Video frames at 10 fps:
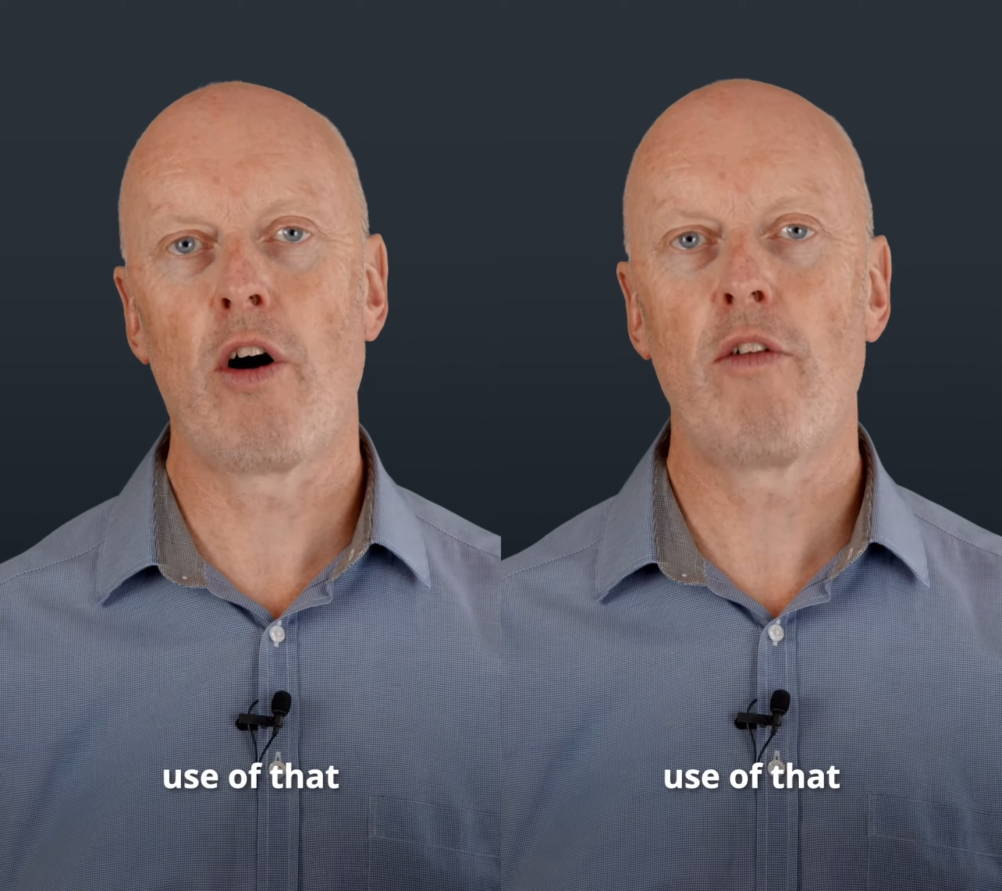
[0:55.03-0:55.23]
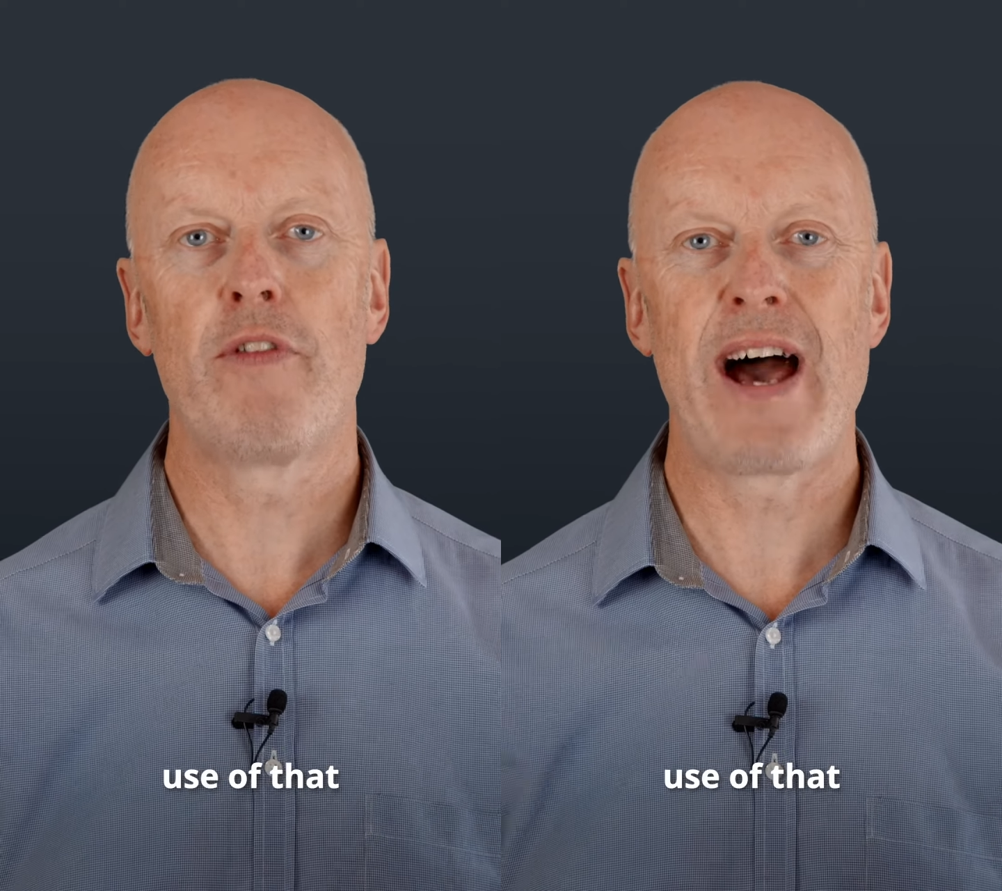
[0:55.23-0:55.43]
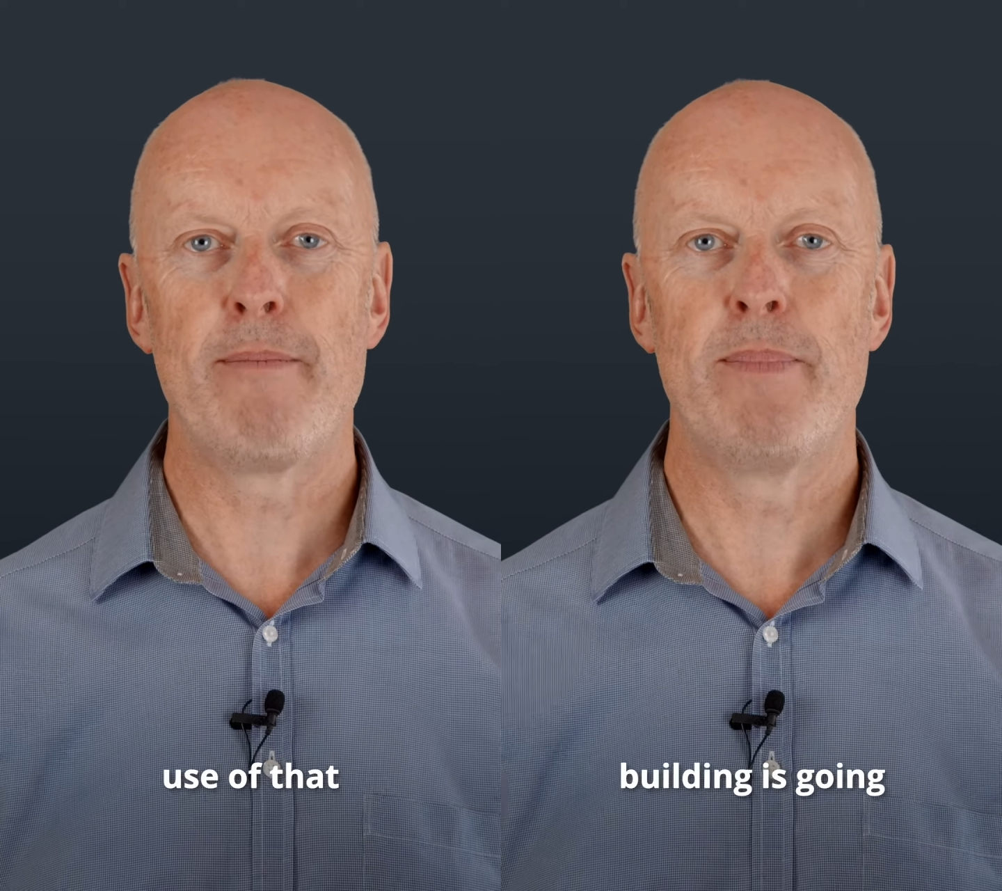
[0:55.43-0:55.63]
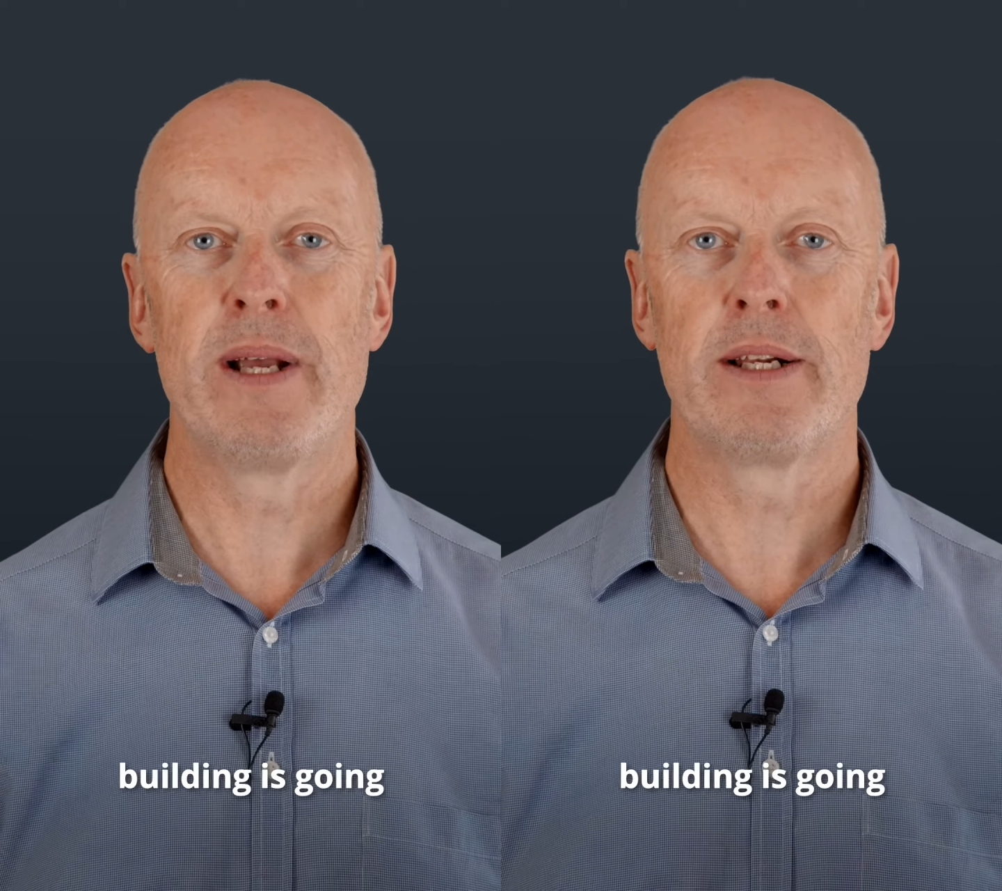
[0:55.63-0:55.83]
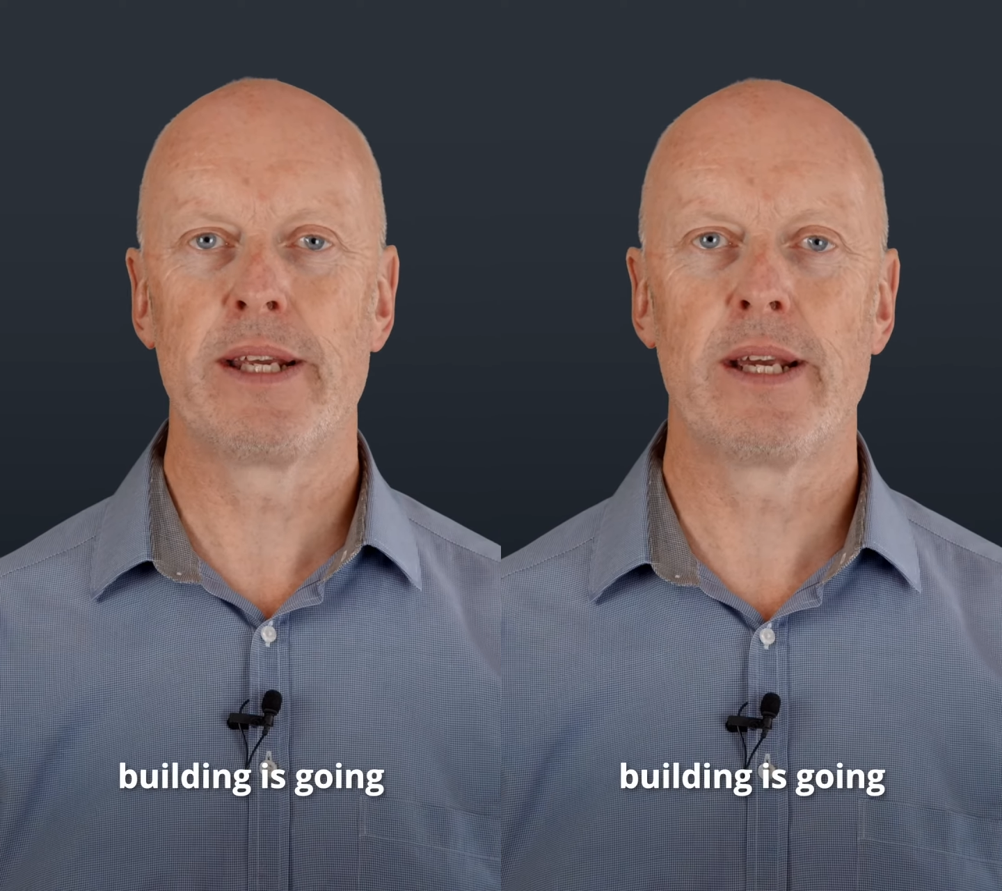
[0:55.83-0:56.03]
of that
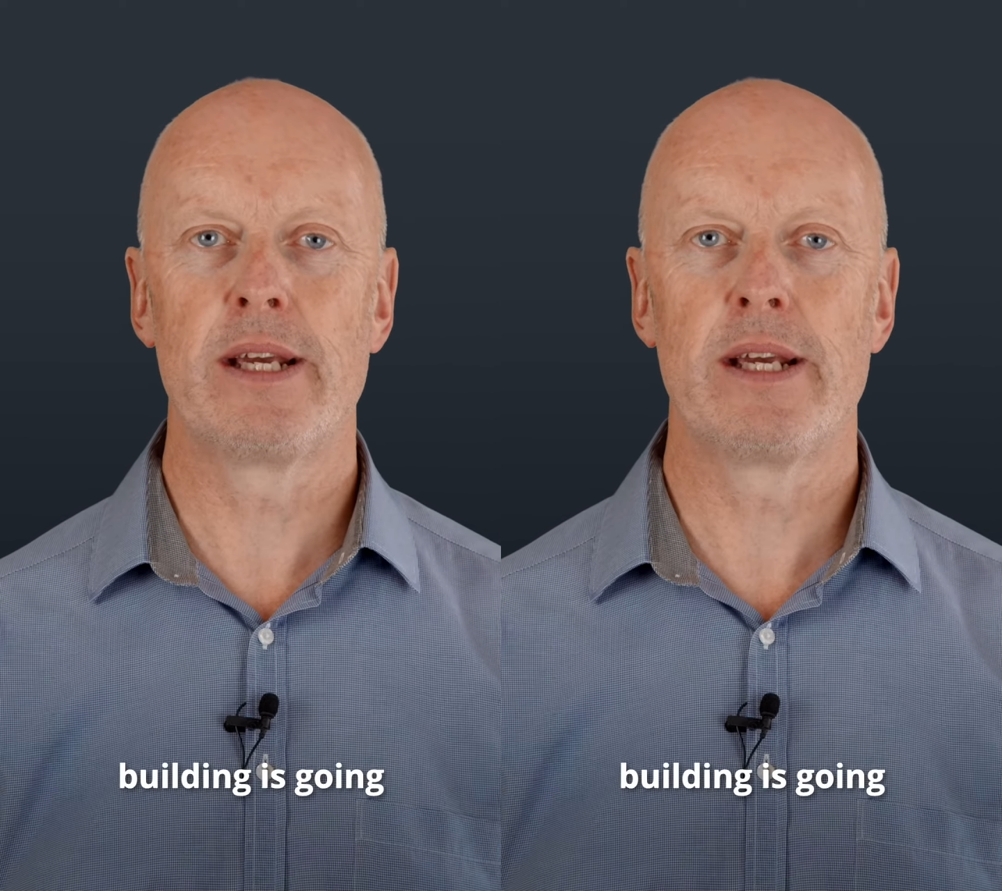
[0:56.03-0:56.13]
building